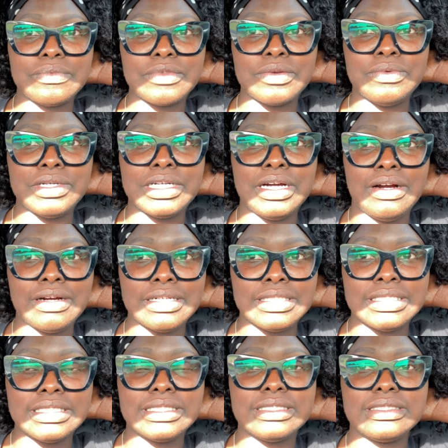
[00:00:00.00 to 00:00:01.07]

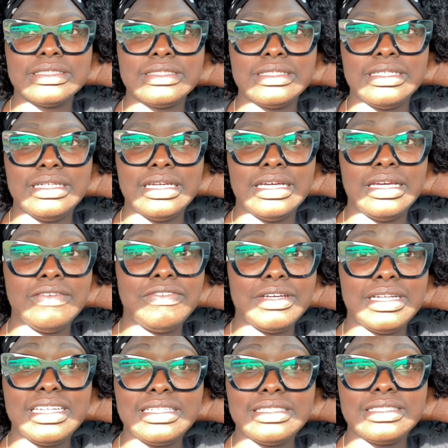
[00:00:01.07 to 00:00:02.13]
regardless if
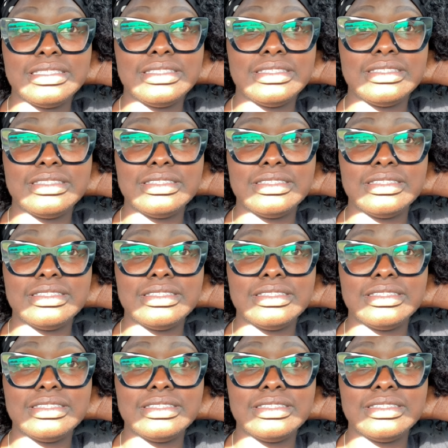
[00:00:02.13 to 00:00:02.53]
it is,